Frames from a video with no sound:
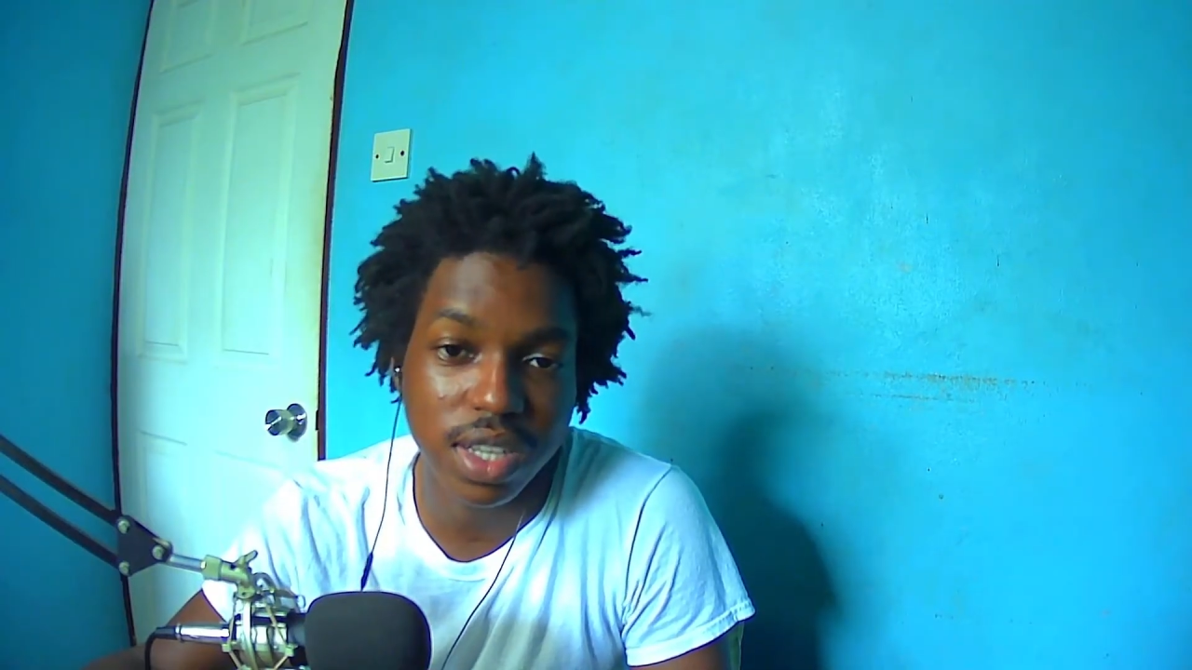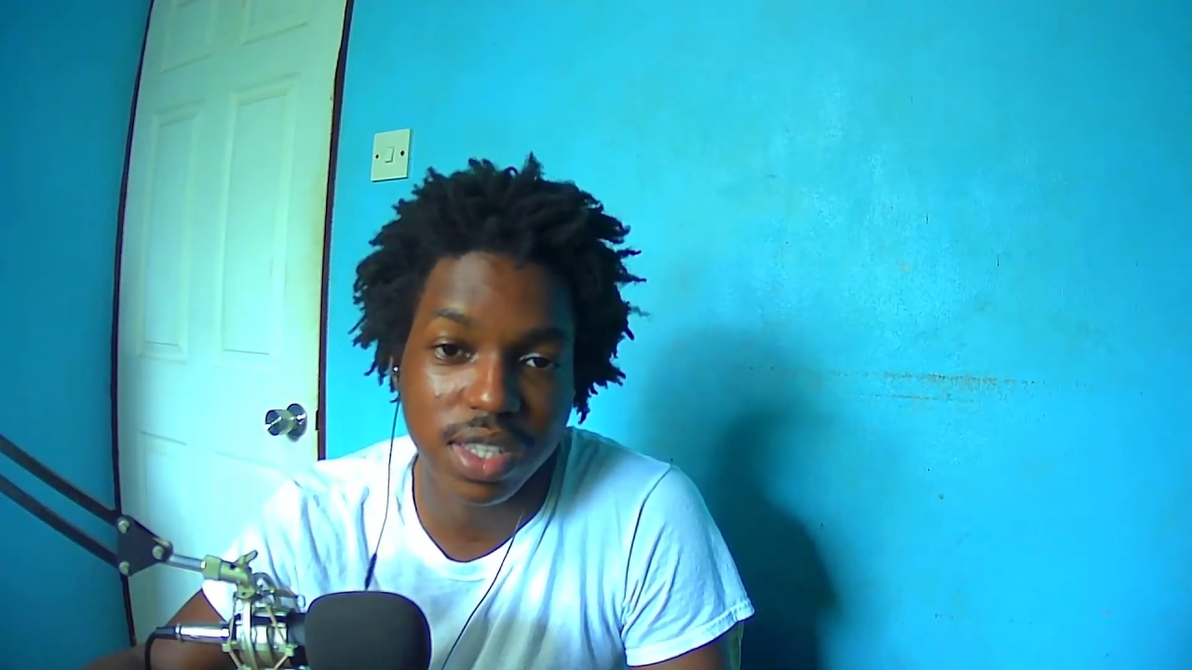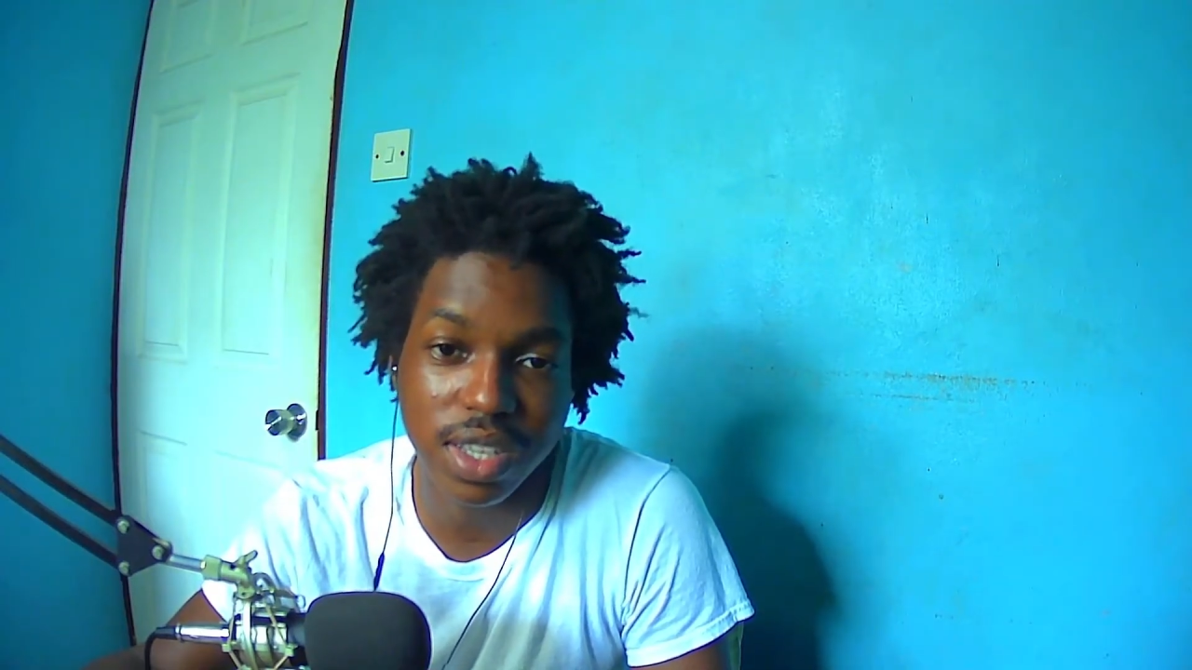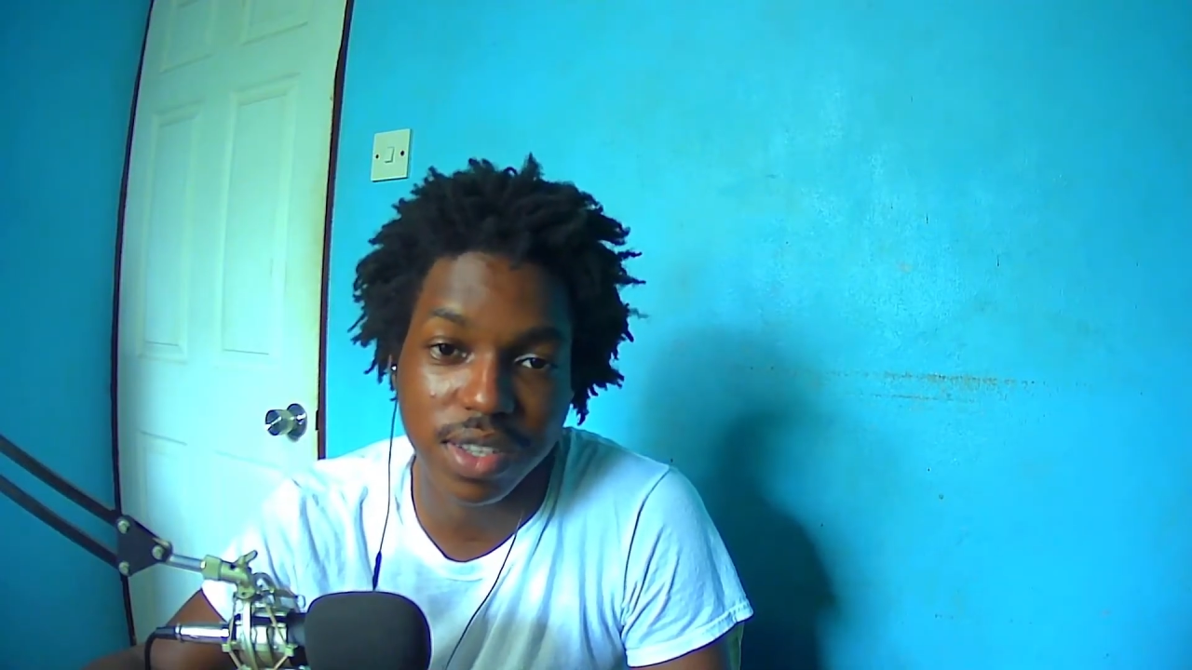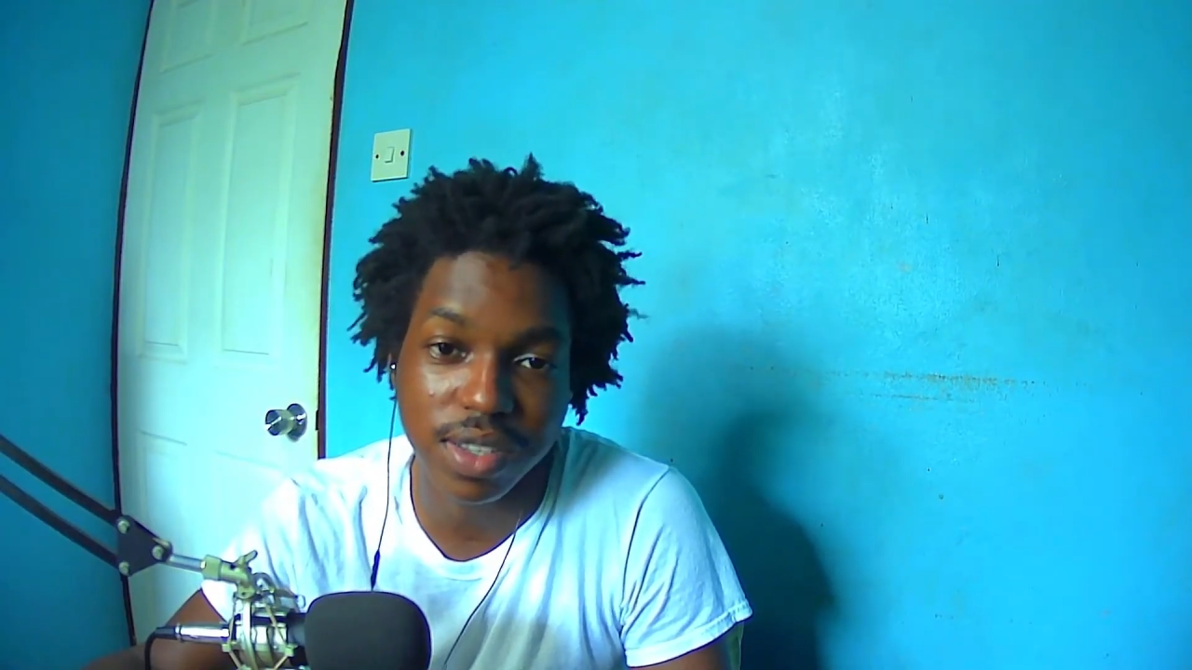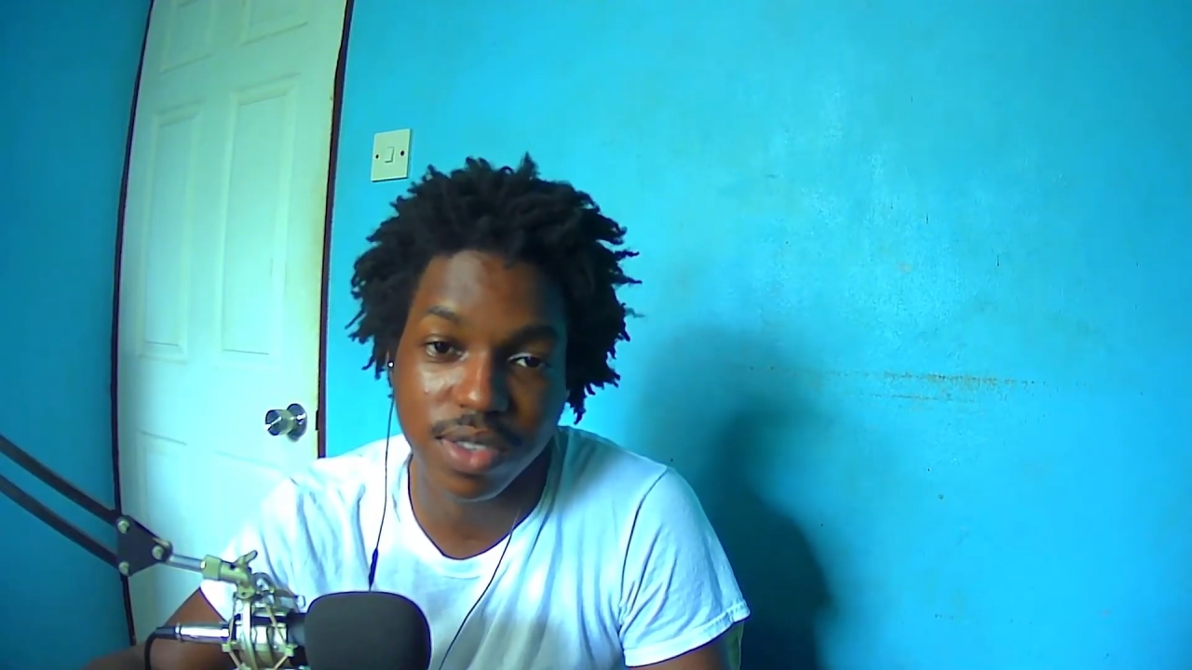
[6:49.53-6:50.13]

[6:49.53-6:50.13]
as hell,